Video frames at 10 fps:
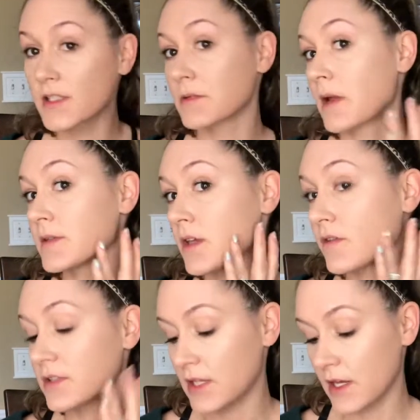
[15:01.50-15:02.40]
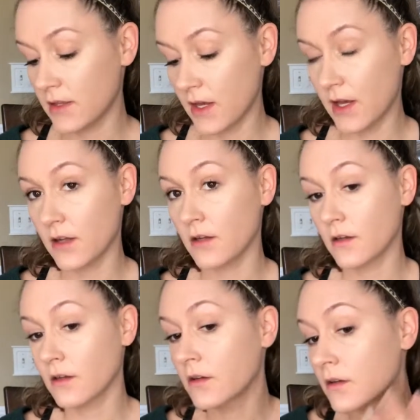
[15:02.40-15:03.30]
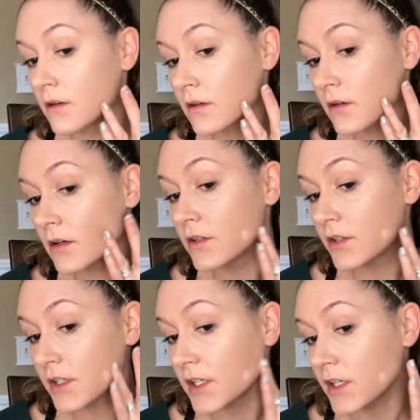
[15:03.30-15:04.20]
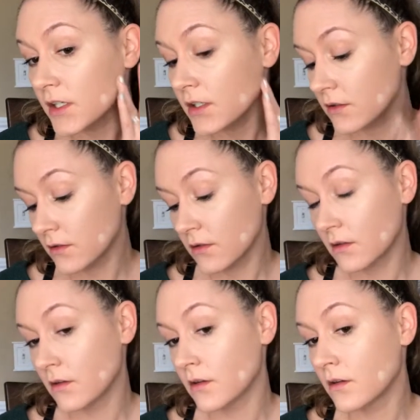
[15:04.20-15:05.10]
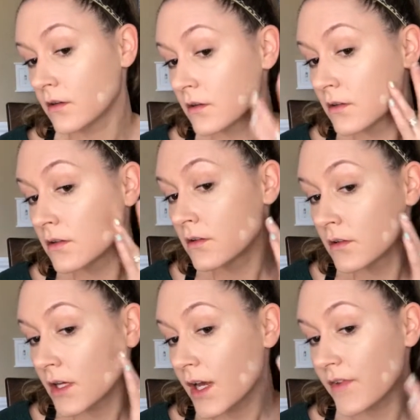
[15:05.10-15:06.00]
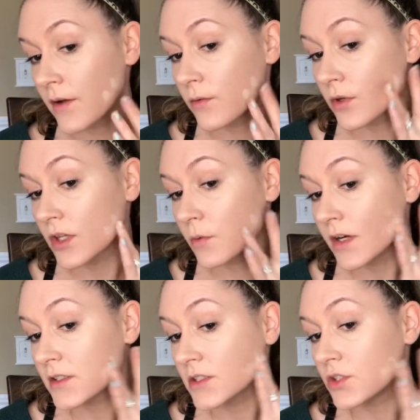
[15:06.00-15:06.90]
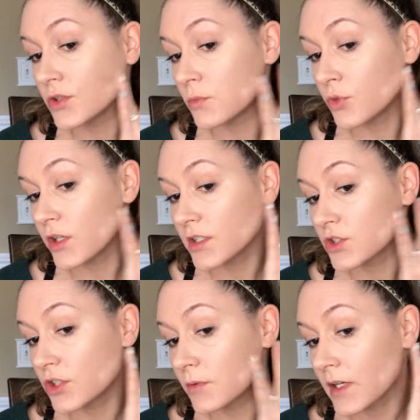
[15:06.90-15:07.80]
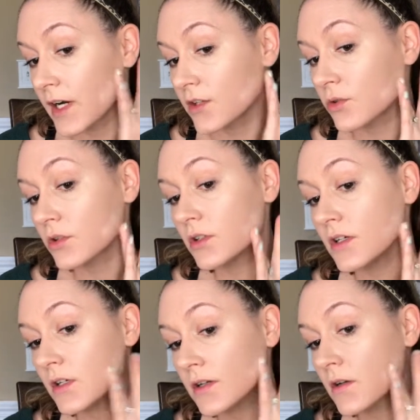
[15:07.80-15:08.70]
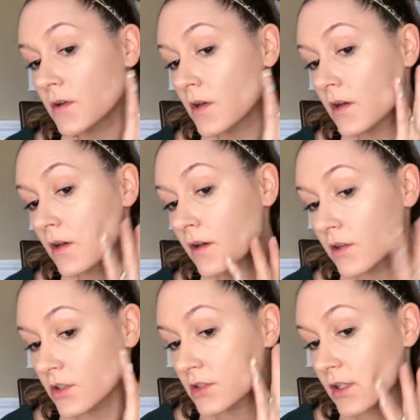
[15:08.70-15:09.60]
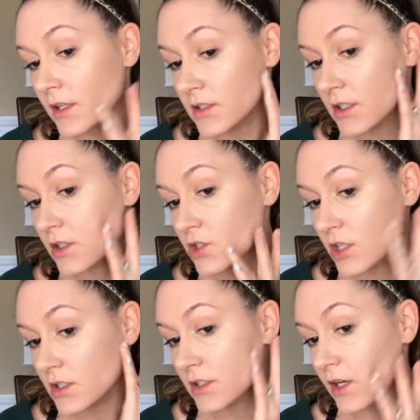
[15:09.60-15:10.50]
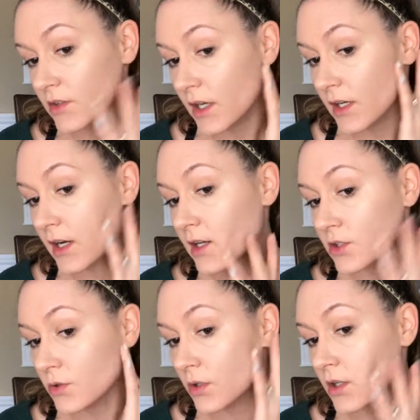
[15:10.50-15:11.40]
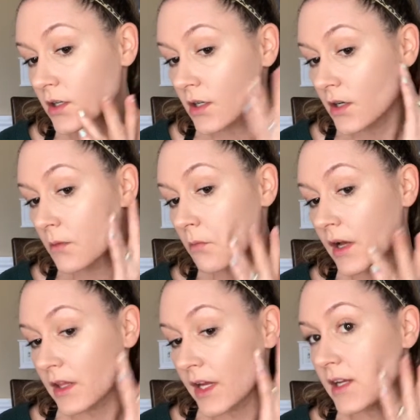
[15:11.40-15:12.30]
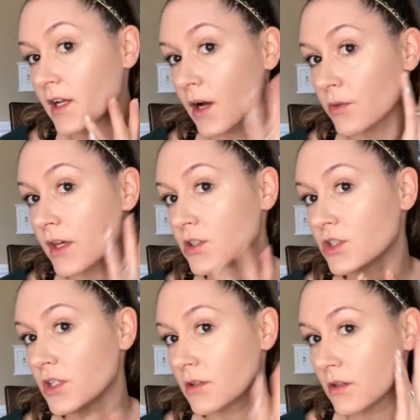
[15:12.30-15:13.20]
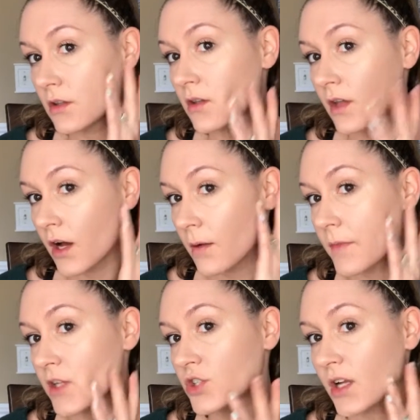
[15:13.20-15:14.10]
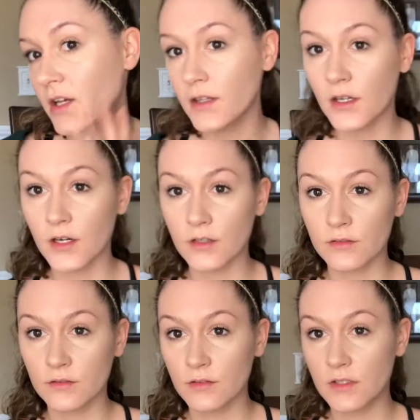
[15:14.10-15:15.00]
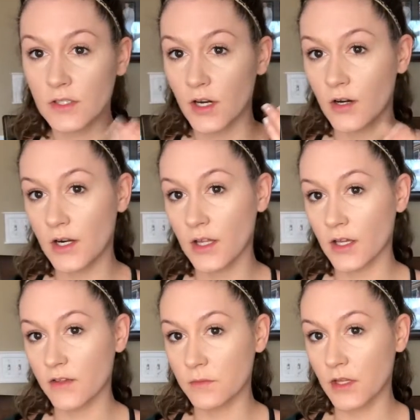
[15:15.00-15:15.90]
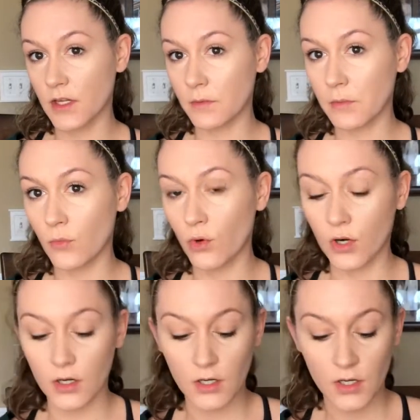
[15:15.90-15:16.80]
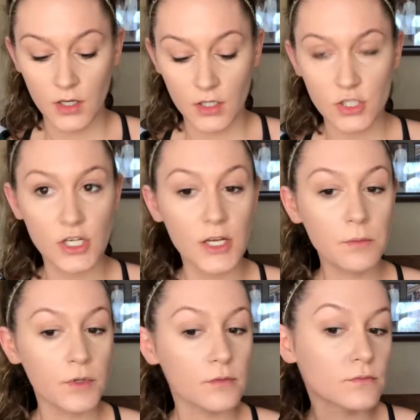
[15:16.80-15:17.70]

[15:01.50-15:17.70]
Sometimes I'll even take that under here if I really want to do a more extreme contoured look, and just kind of start chiseling out that contour by lightening out that cheek, that jawline there. And see already that gives me a little bit more shape.